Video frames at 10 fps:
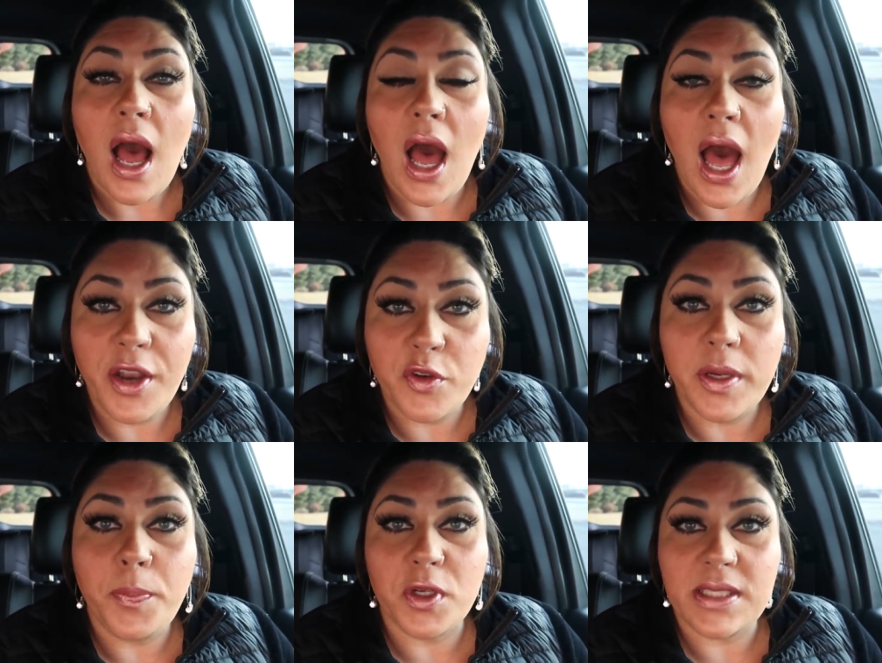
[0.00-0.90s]

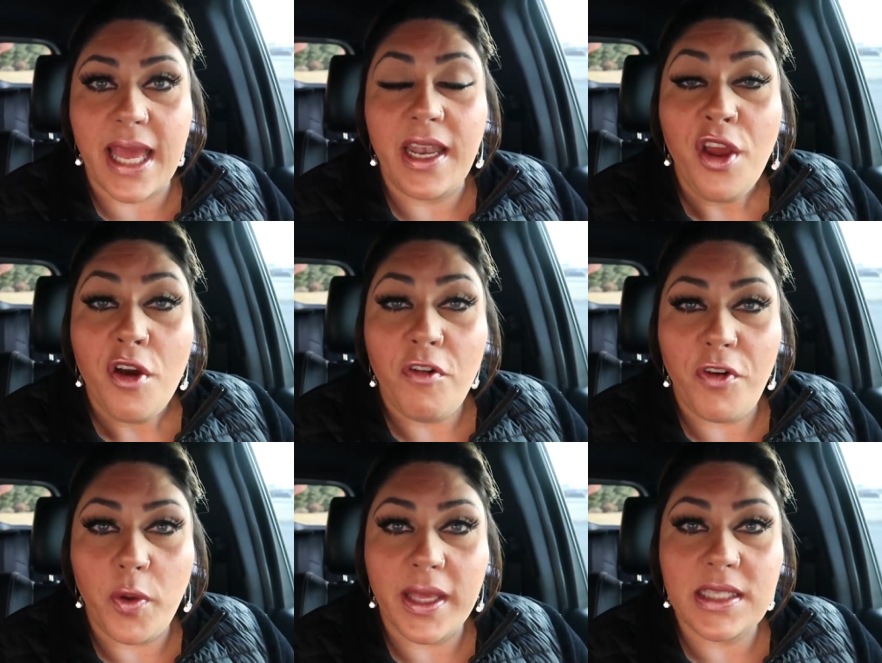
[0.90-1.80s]
100%
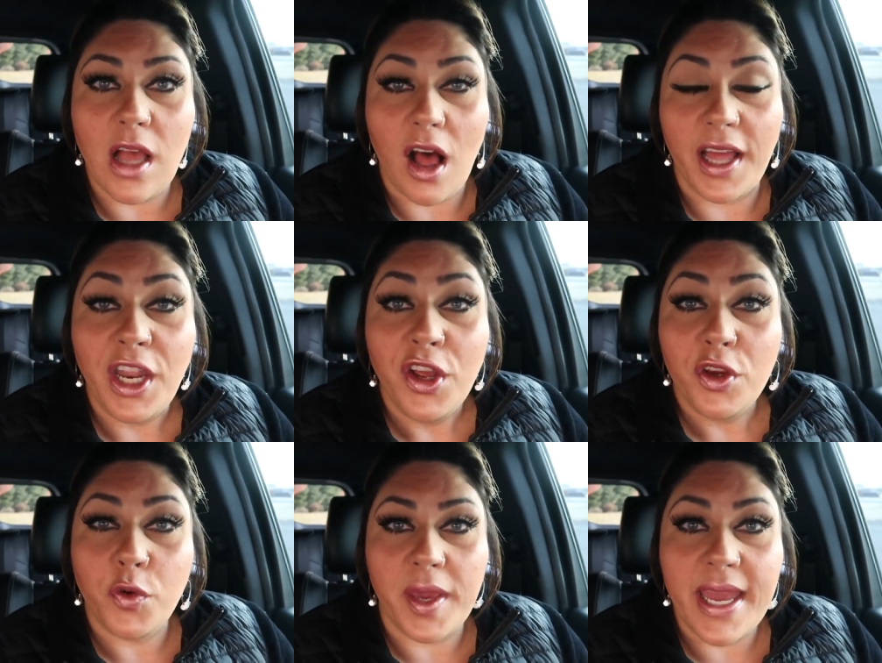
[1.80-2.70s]
focus on
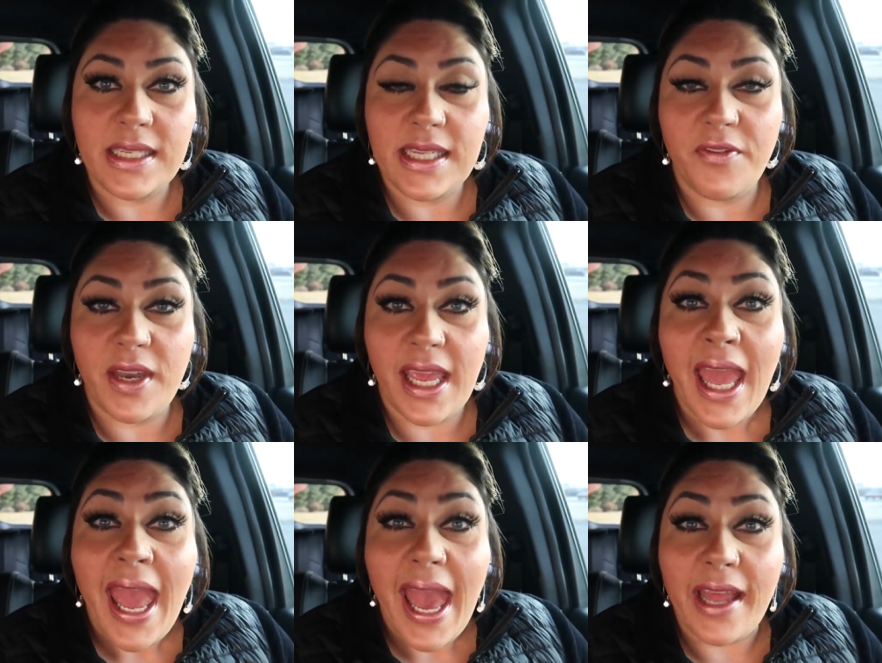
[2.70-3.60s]

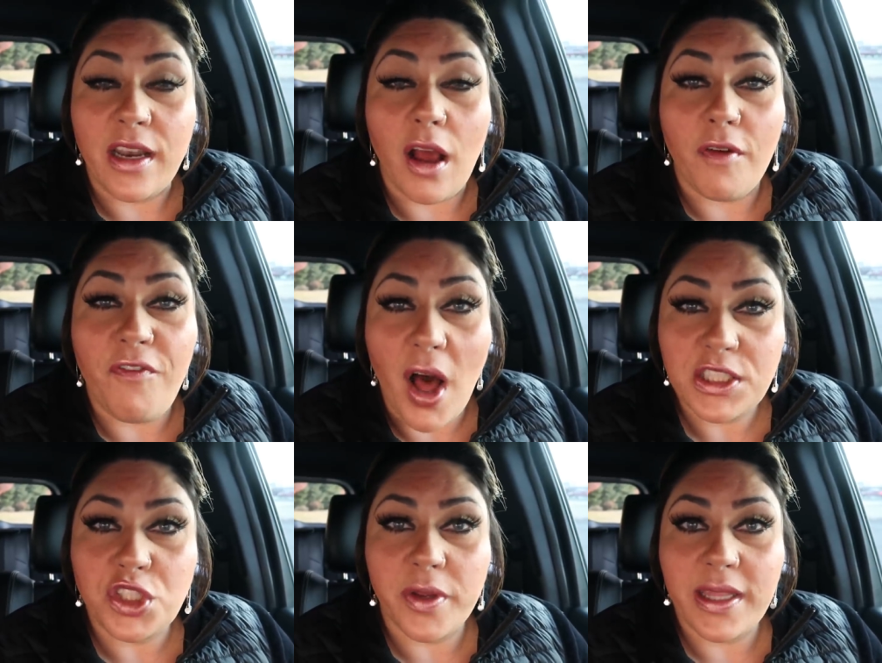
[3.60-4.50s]
creativity and
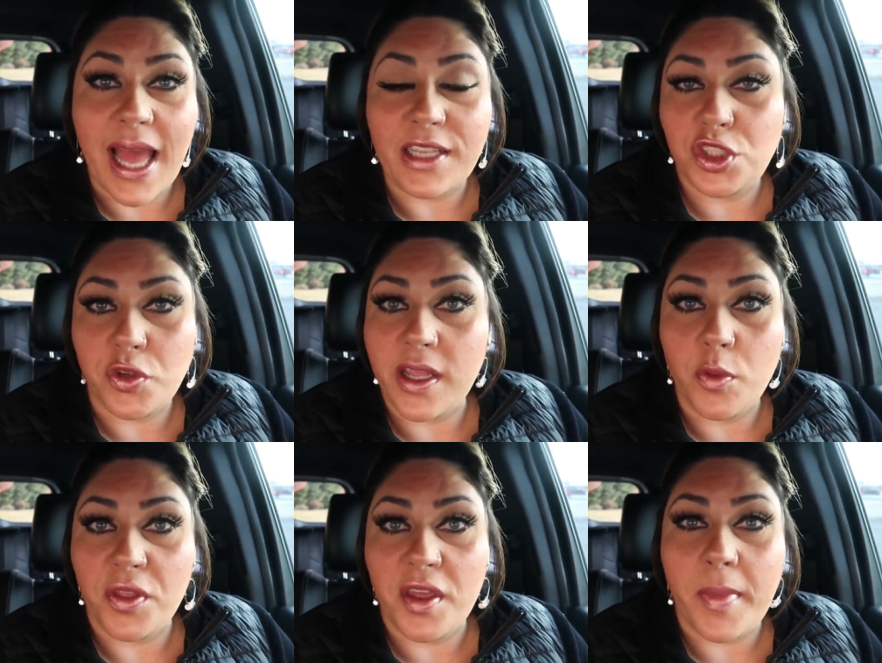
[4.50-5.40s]
fostering that
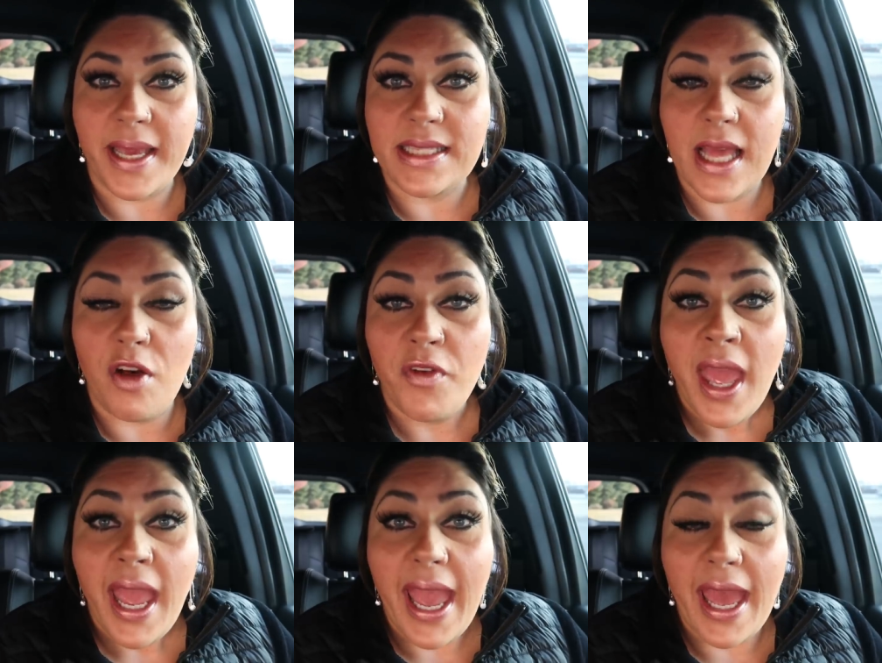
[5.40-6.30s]
strength within myself
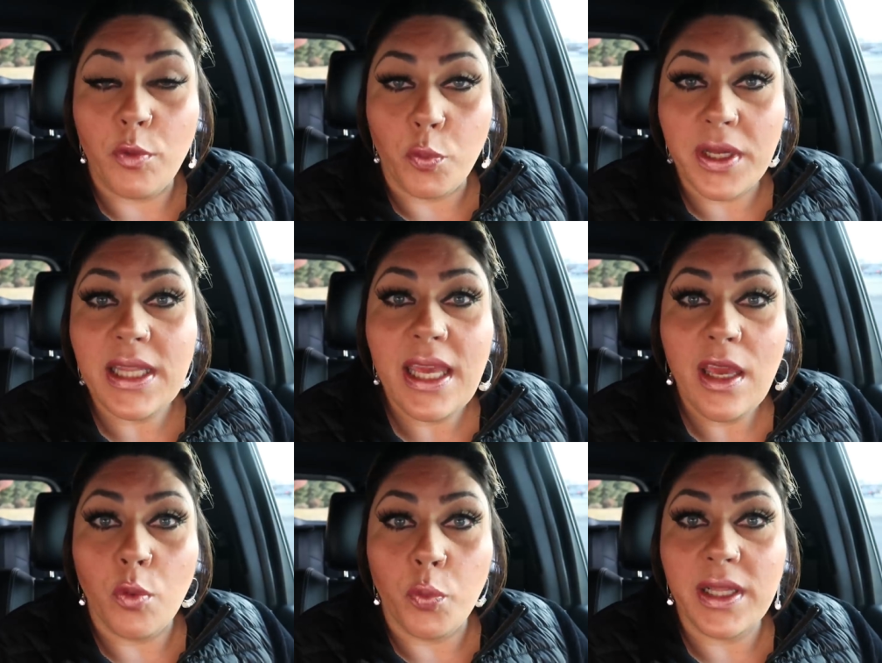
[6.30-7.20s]
and
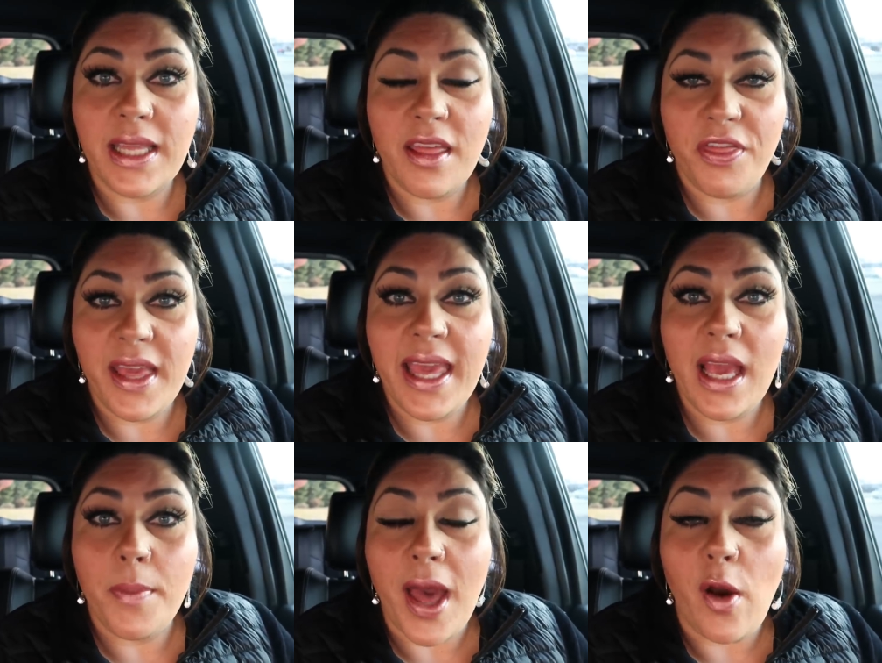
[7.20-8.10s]
really, really
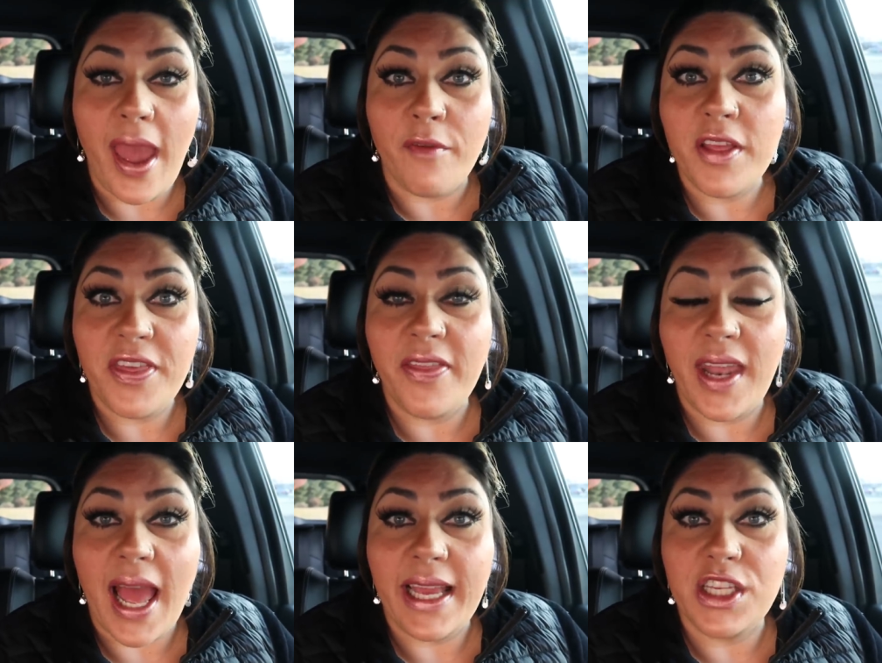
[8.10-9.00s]
thinking about everything
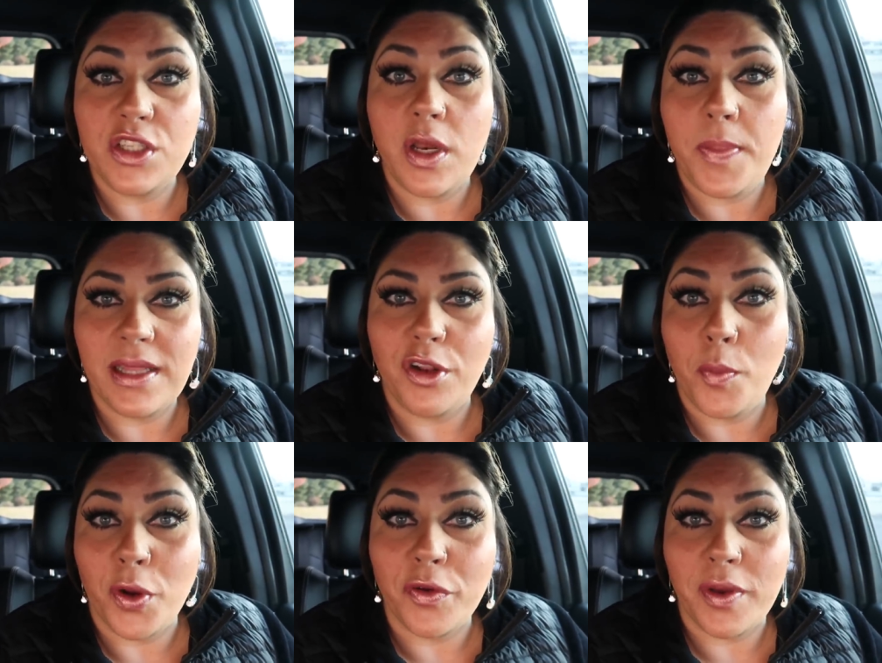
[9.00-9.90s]
that I can do to be a
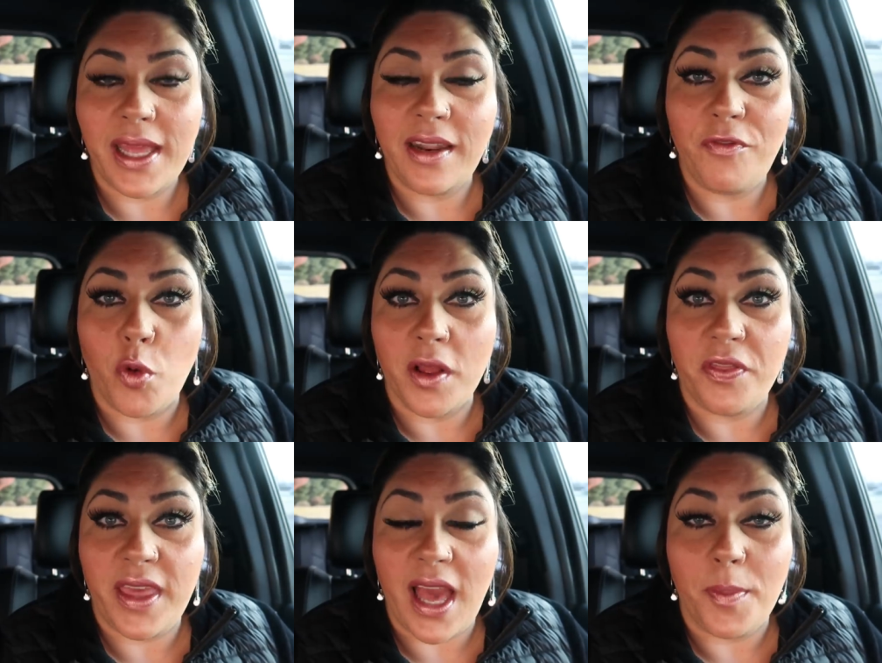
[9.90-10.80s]
little more creative
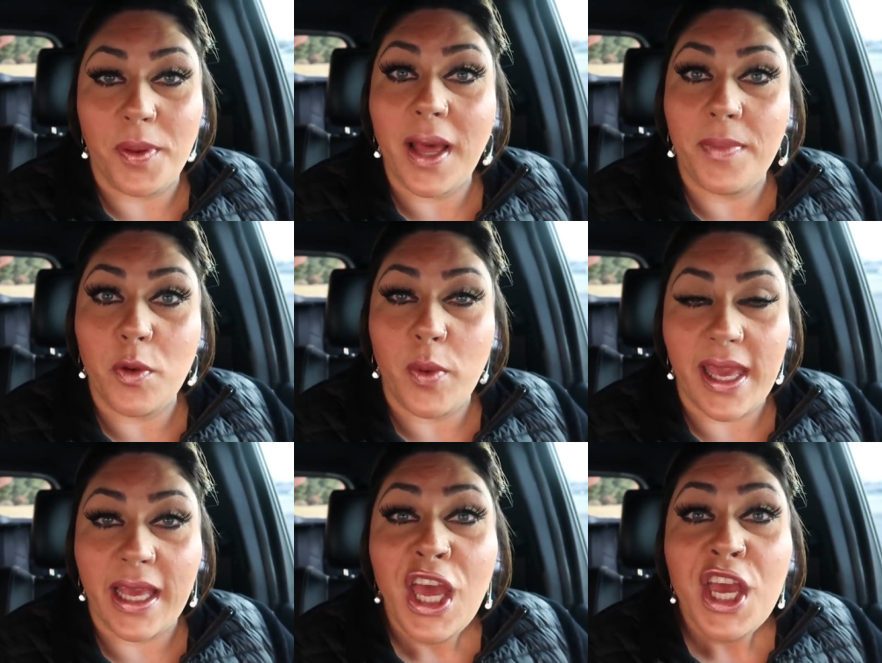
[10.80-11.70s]
for the upcoming
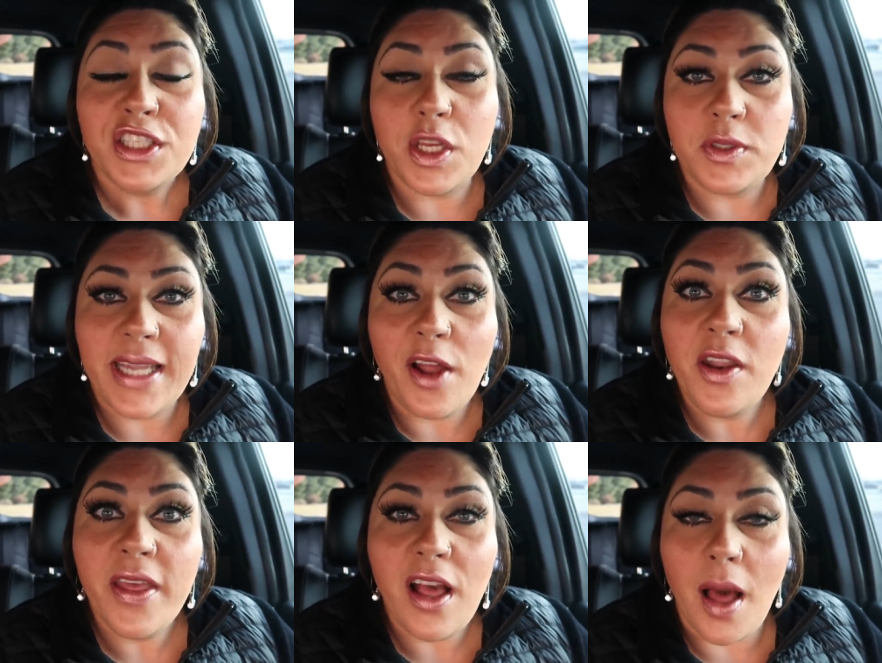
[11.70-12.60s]
week. So
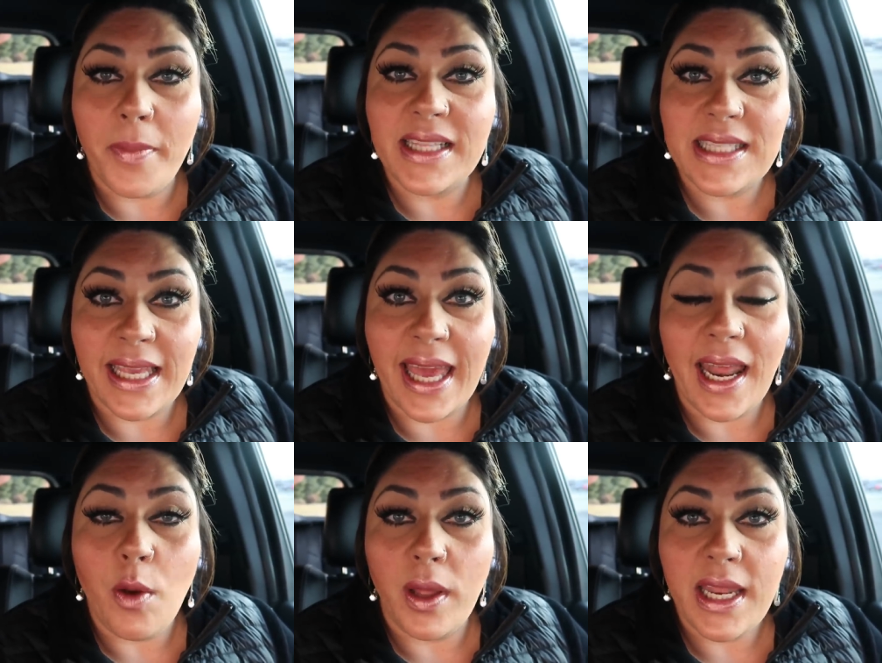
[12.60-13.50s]
down in the comments,
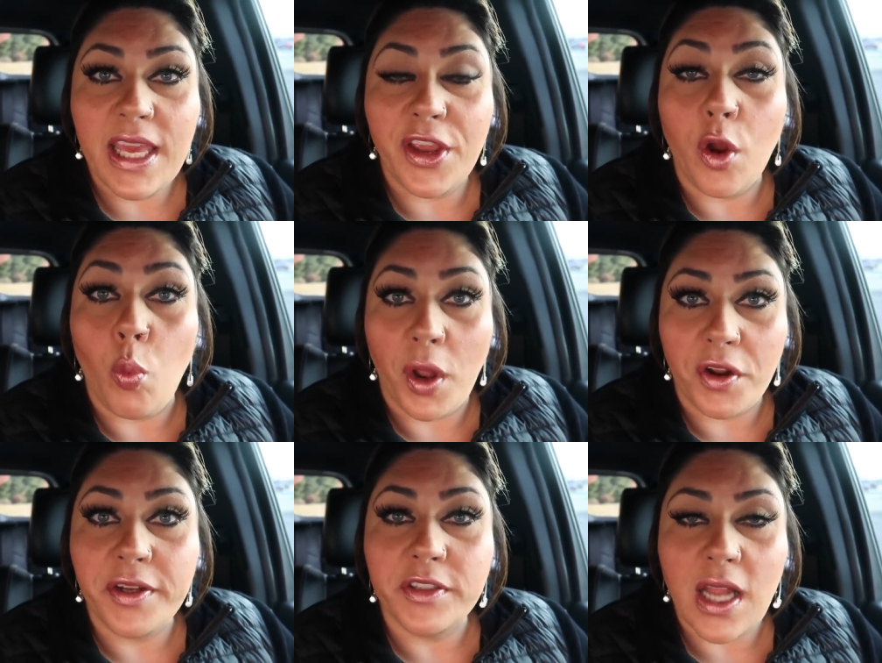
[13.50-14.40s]
again, I want to hear
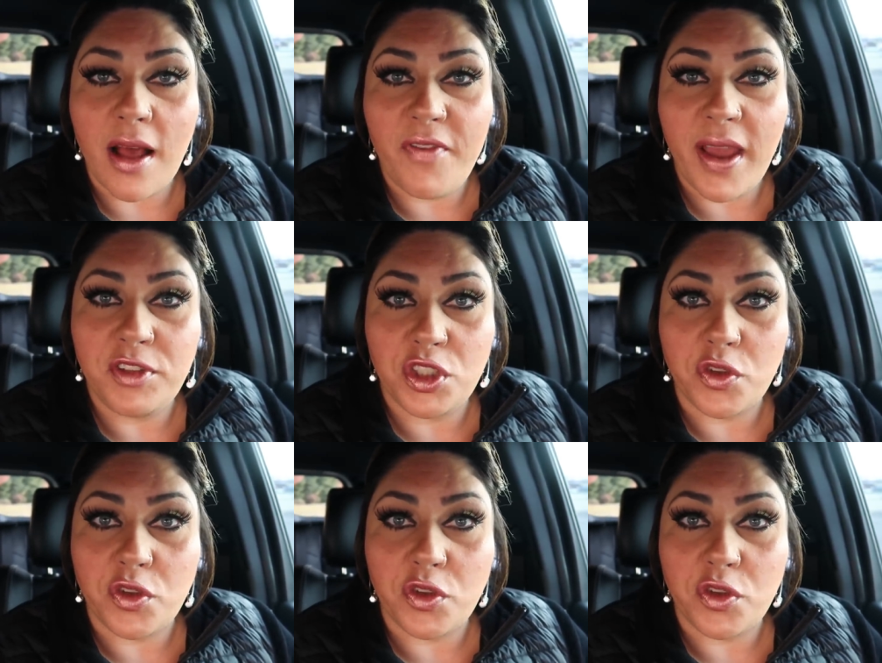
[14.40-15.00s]
what are your top five